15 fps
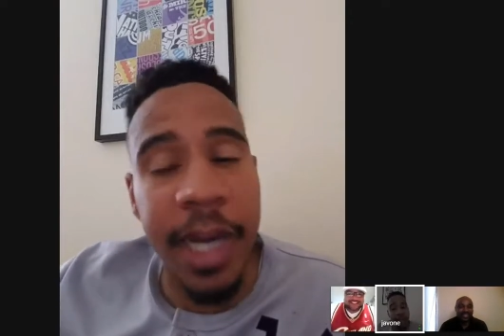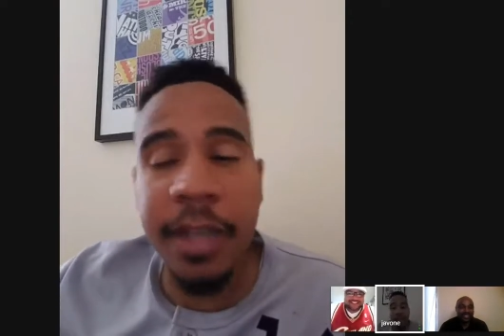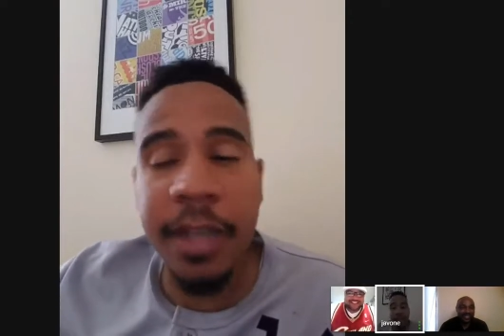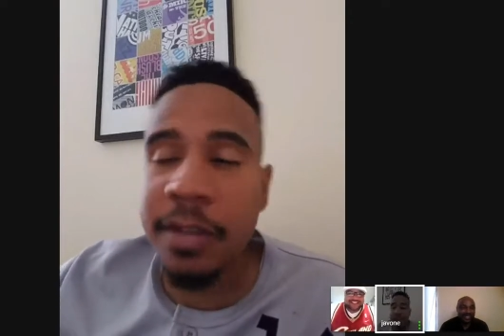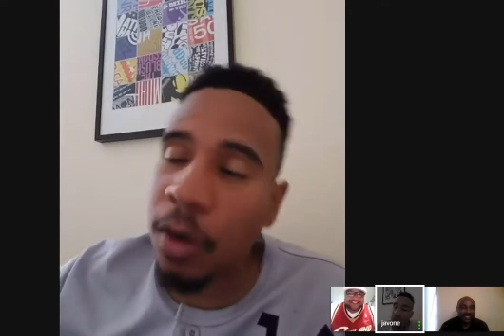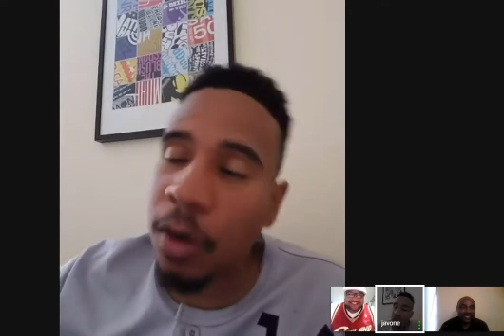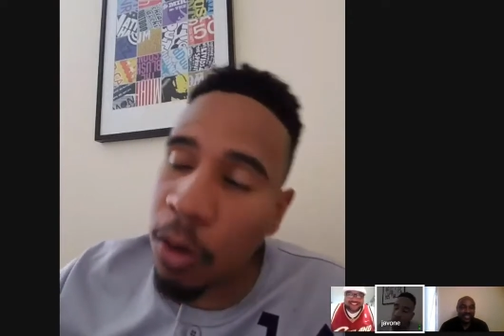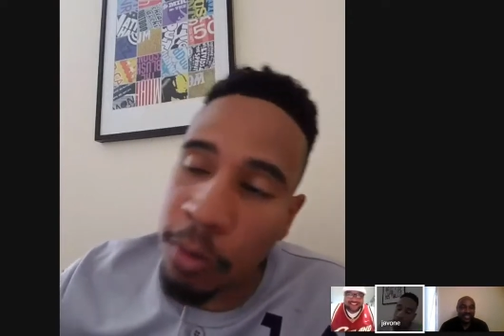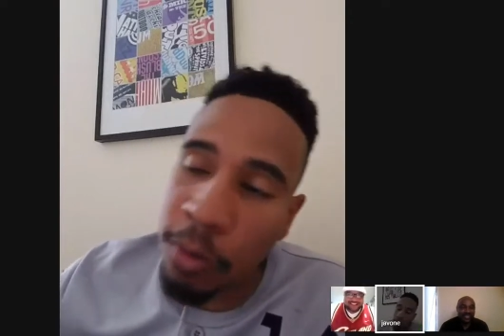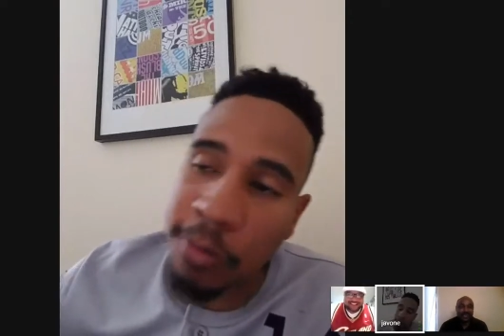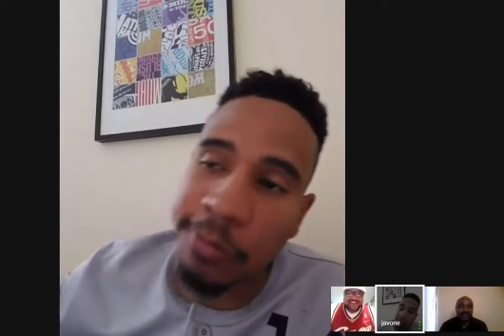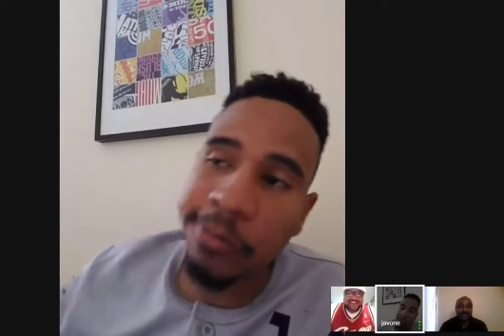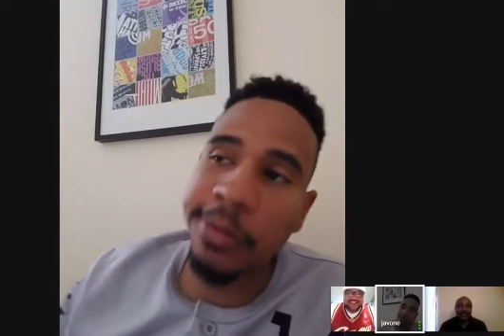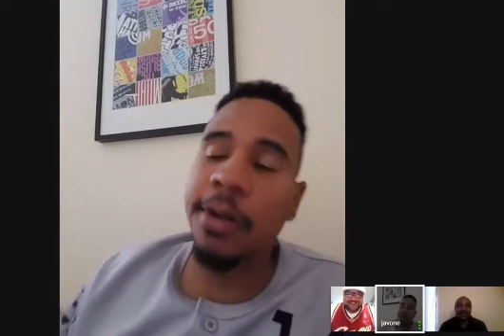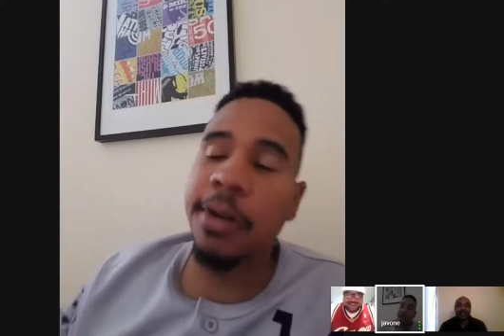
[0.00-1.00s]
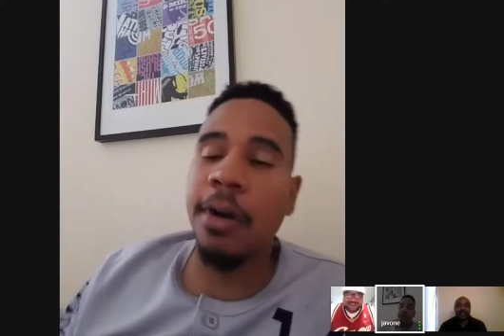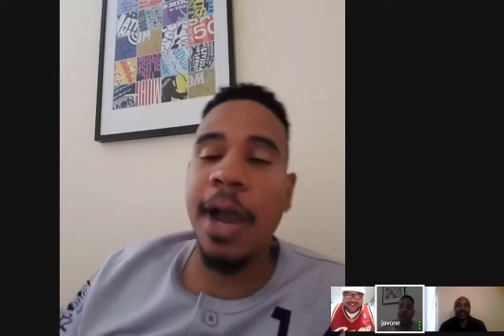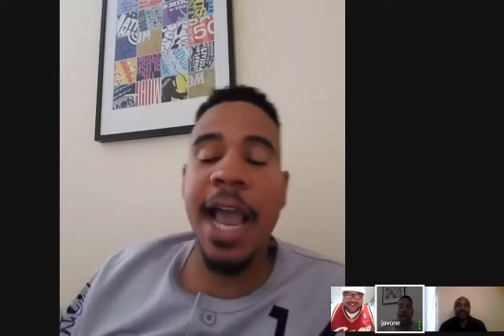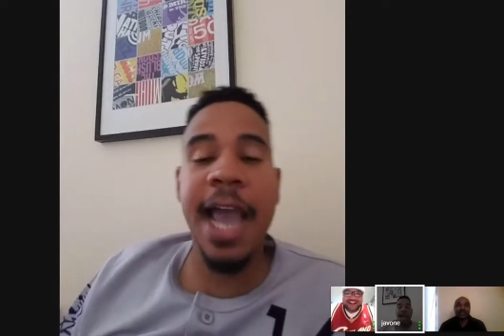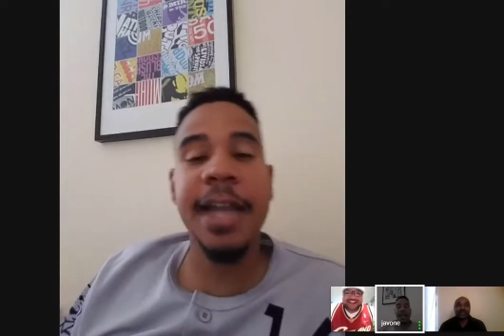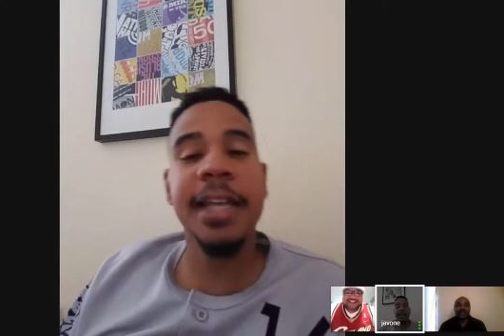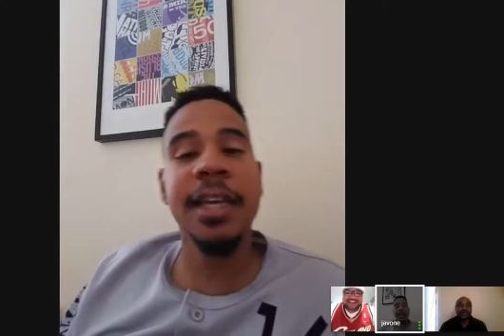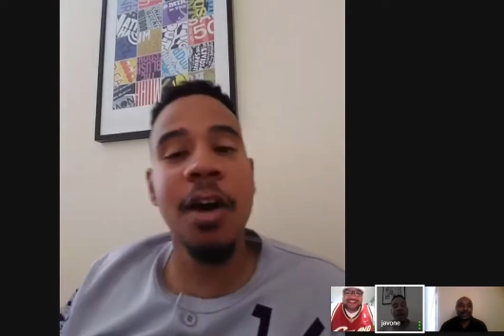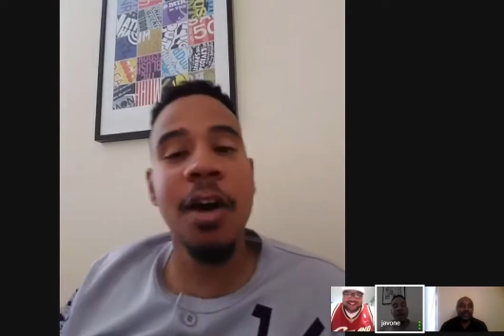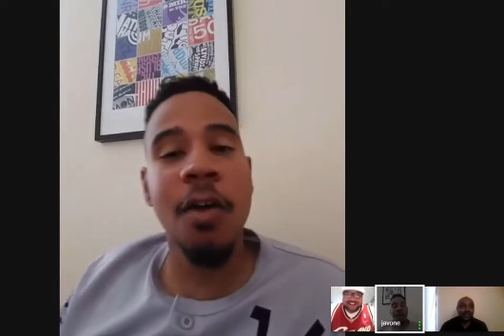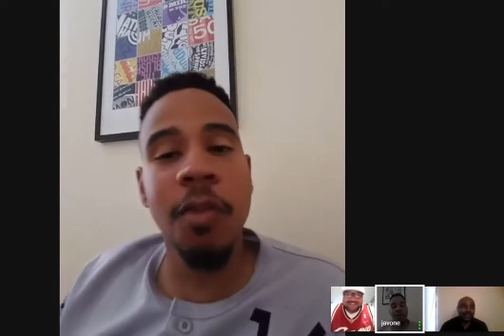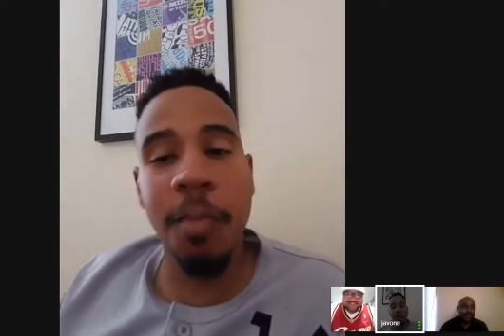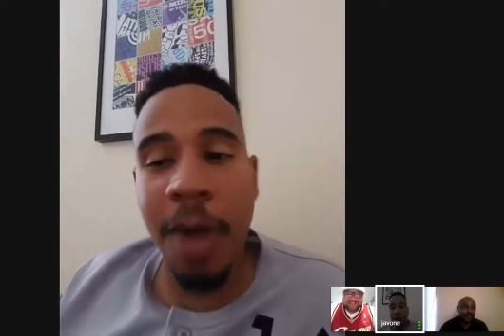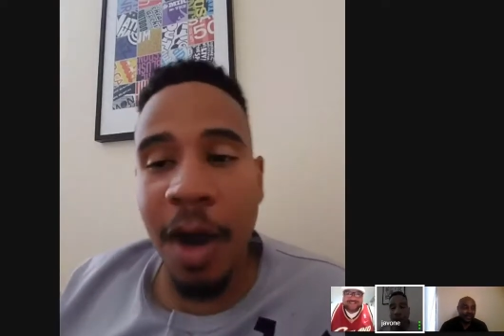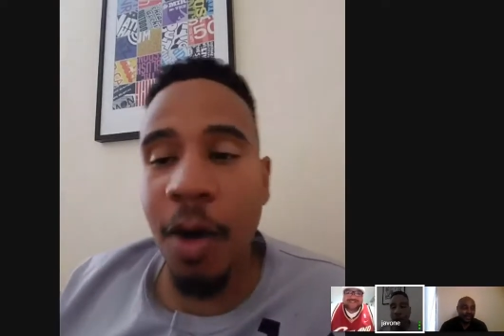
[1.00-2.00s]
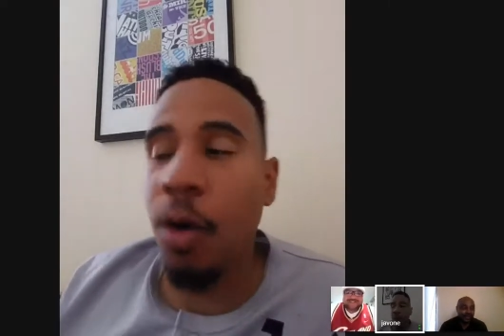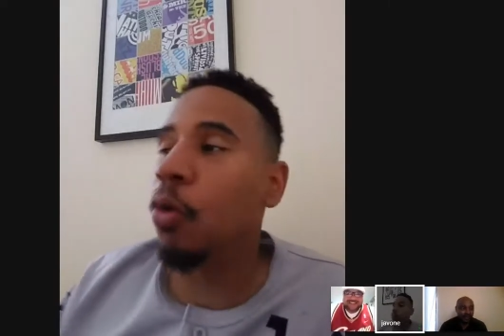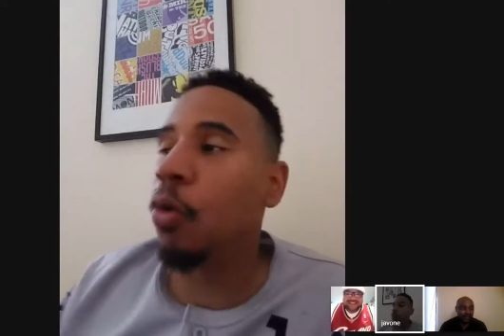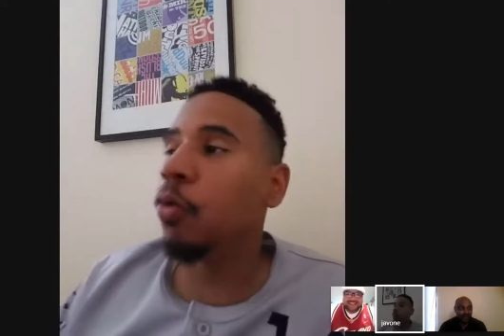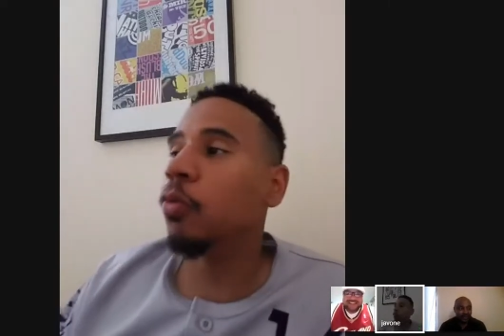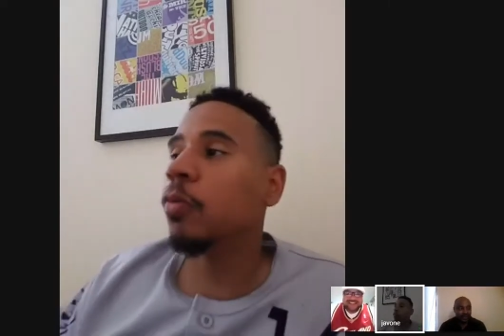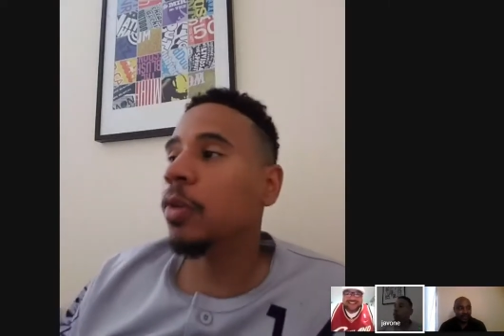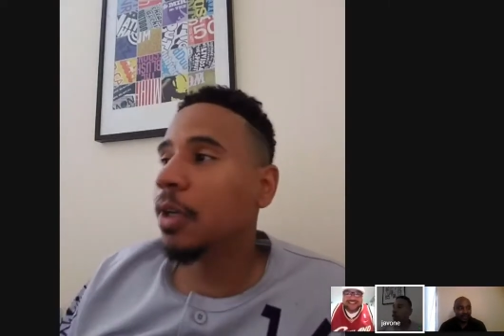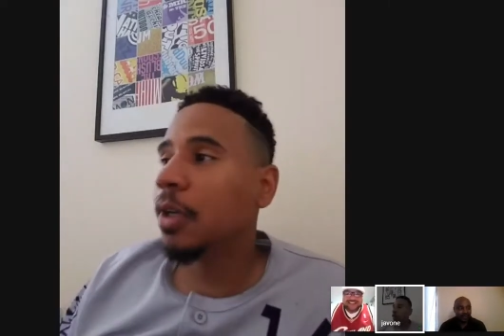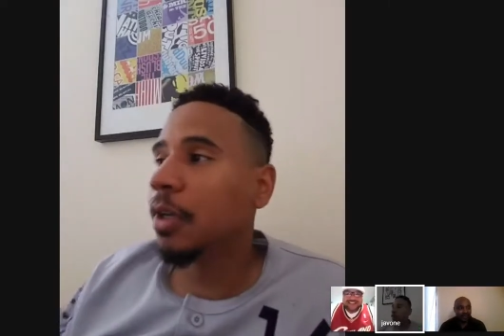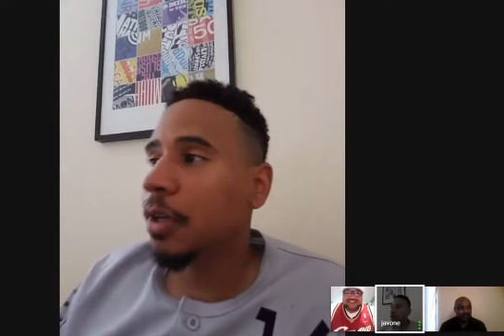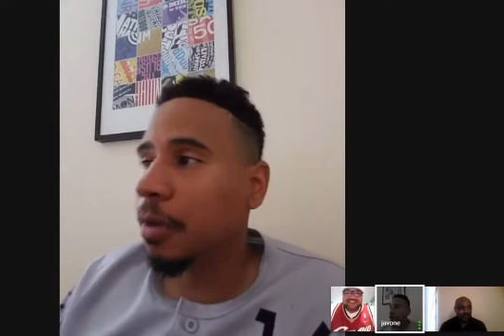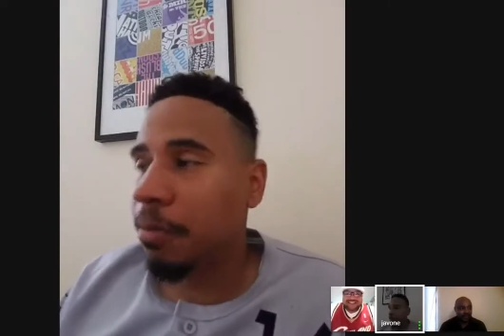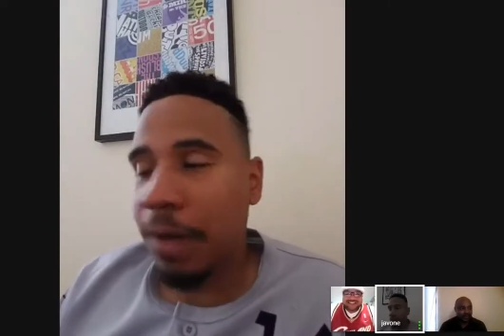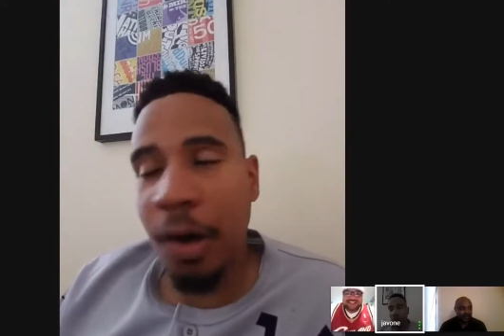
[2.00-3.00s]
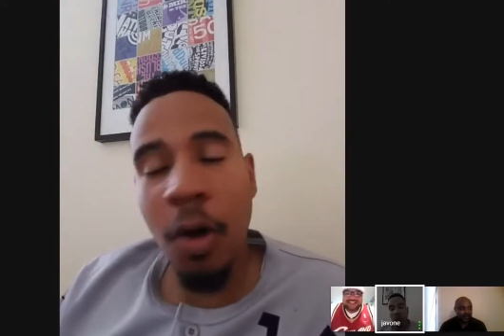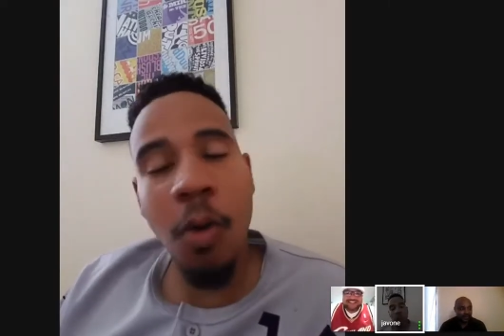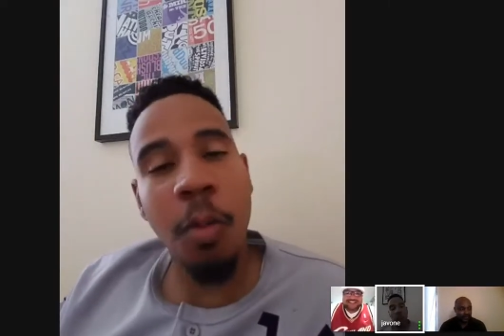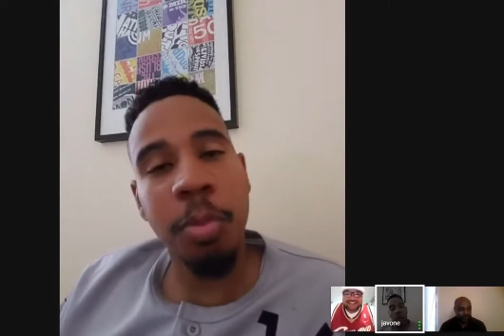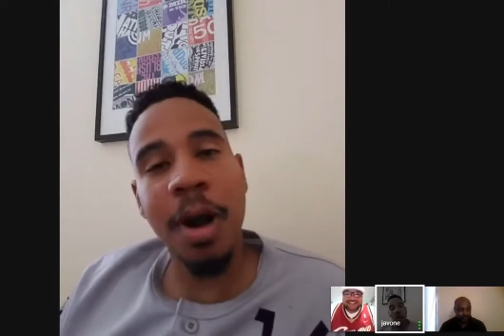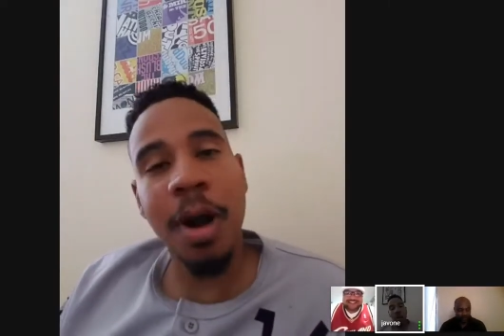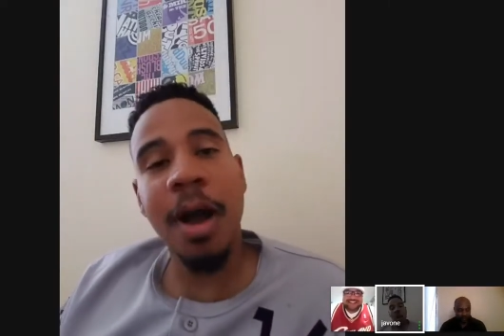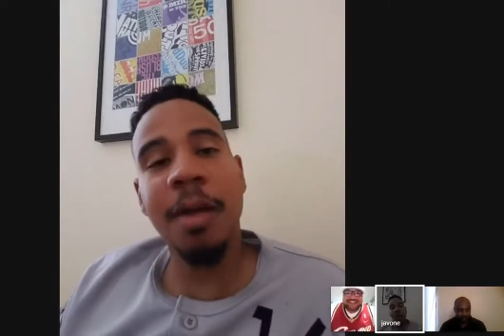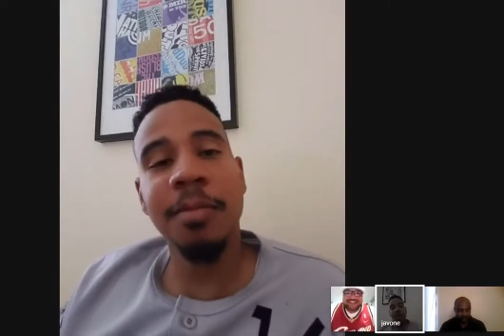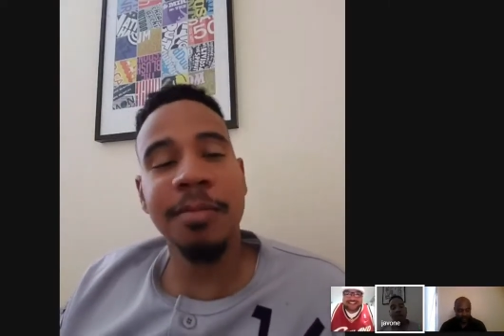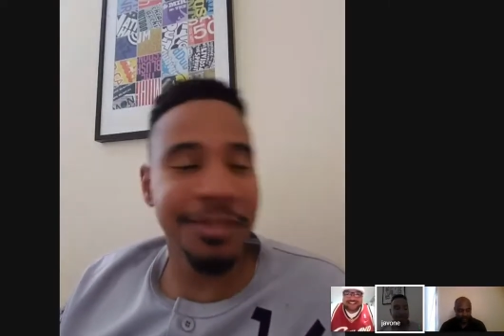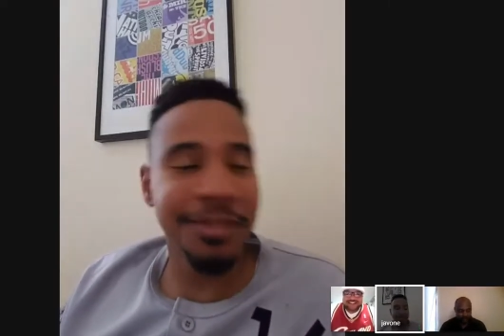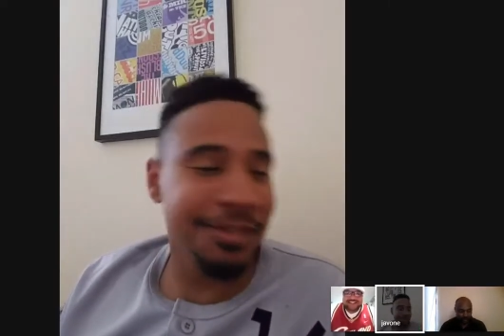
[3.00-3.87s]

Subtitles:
So I had to get over my own problems.